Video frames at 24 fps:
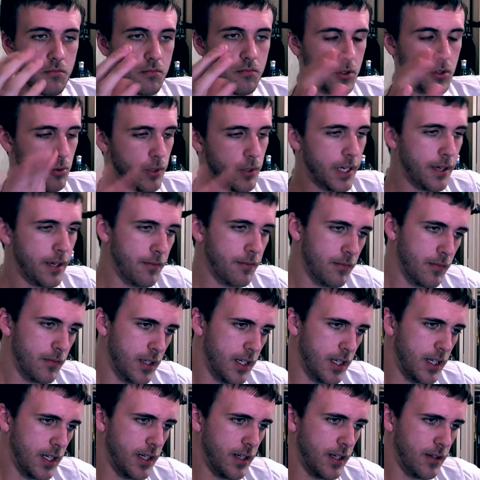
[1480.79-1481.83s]
Great,
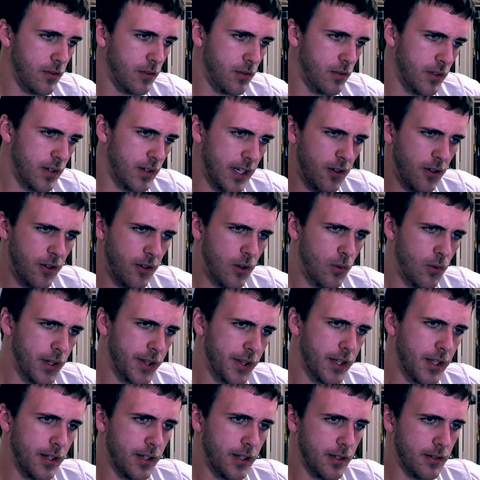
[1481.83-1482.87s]
I don't know what
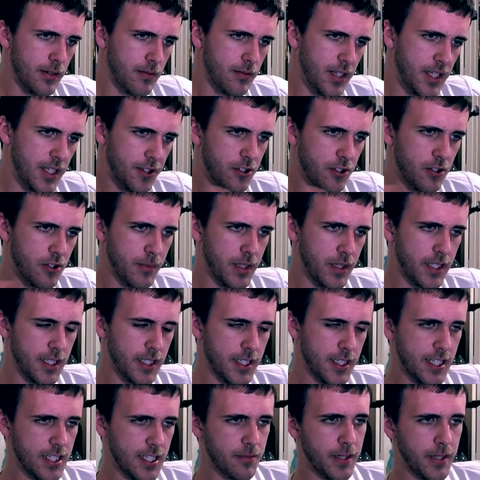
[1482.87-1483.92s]
the instrument
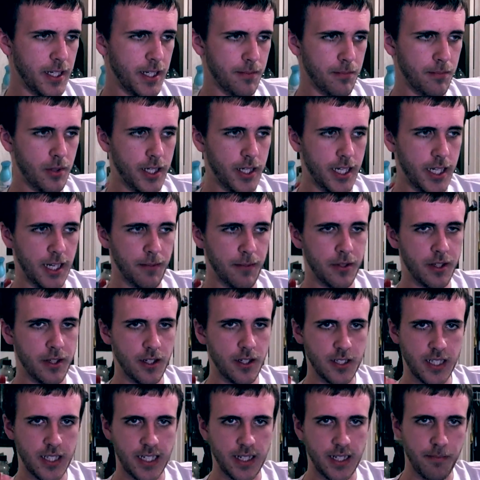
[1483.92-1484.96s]
is that's being played, but
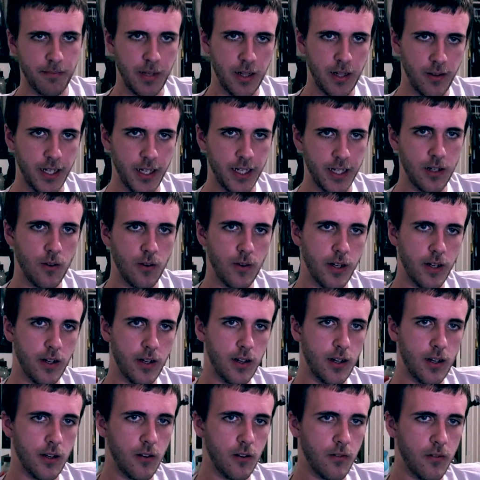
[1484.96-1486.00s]
there's like a melody going
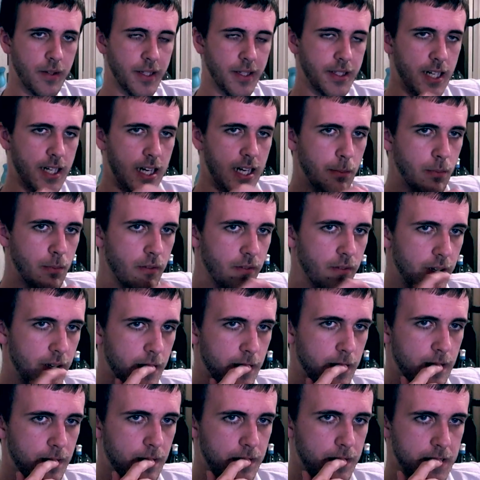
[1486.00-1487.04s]
on over the top of it,
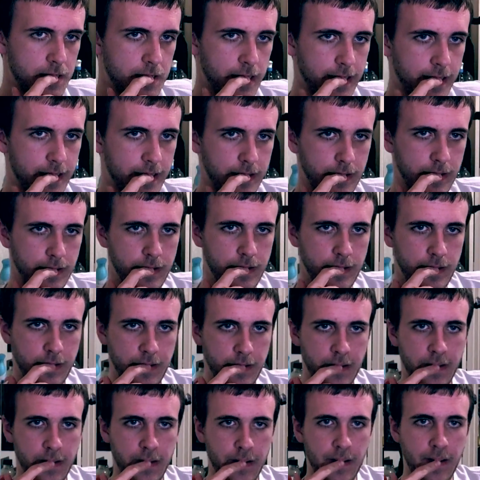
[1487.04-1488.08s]
almost like a
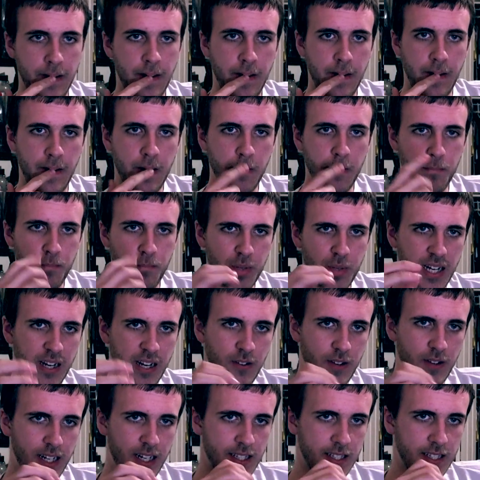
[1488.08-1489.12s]

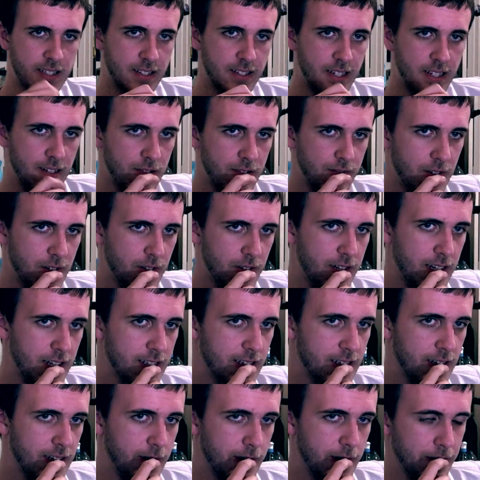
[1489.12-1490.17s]
piano-esque,
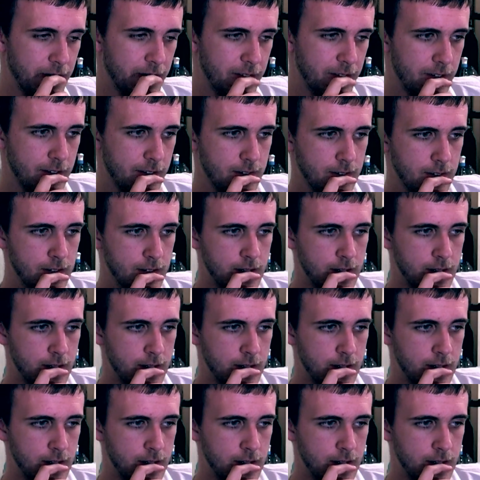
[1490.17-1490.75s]
xylophone-esque, I don't even know.